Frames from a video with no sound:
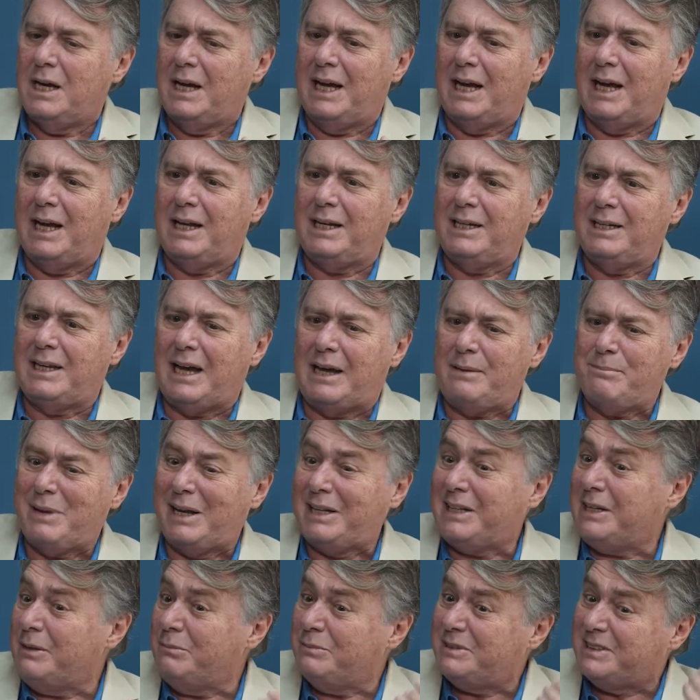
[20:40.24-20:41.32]
And I
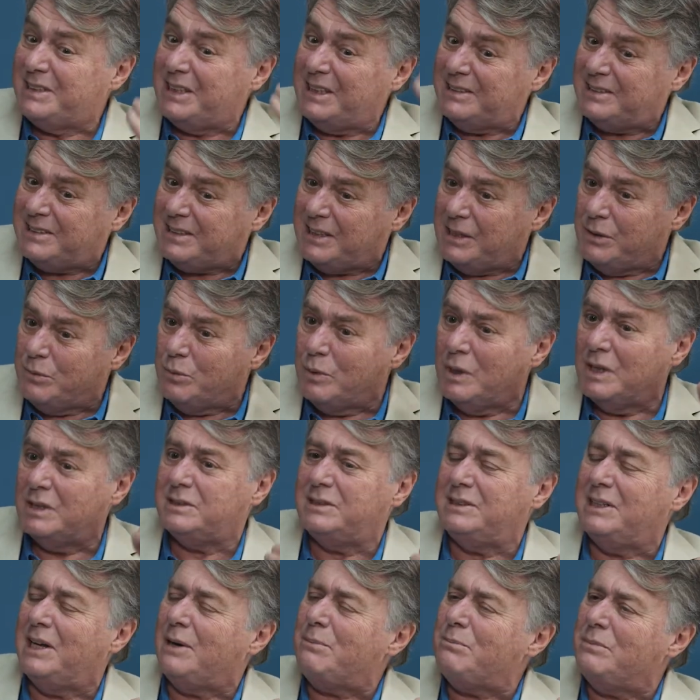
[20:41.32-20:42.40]
met him since he was
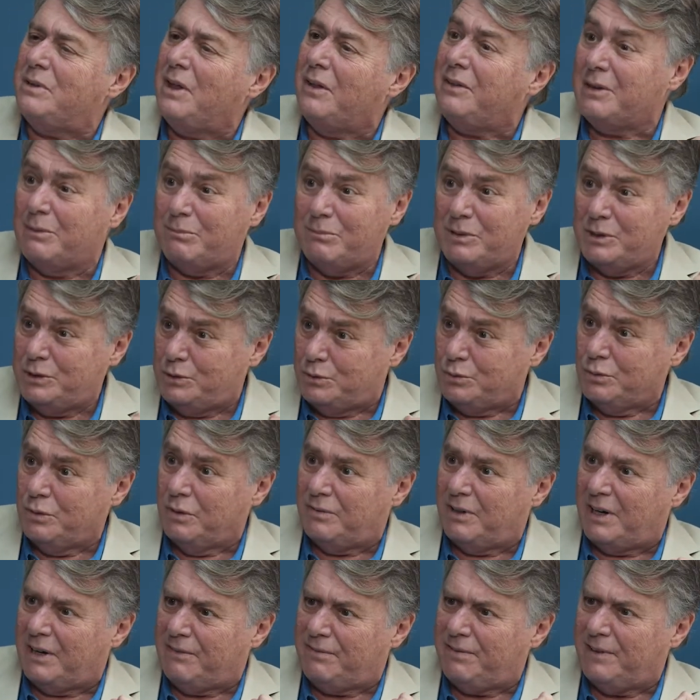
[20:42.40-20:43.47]
num the number two of
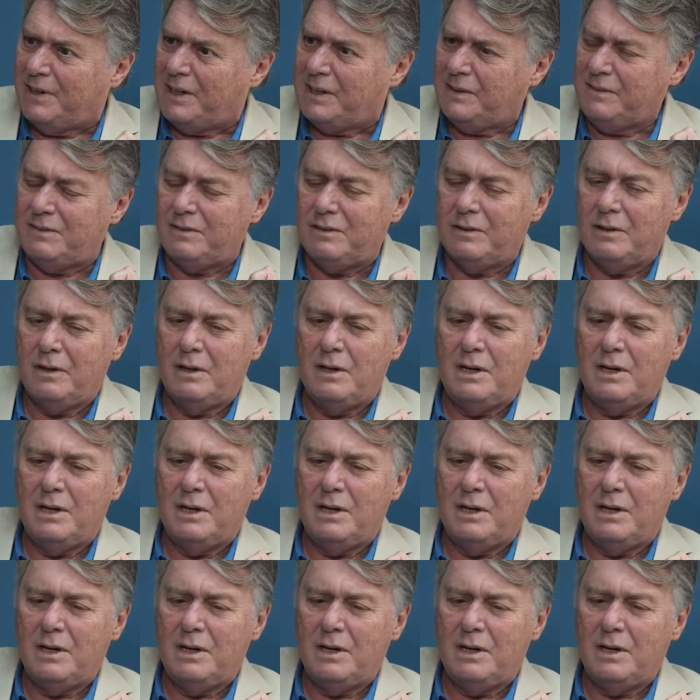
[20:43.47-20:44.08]
Arafat.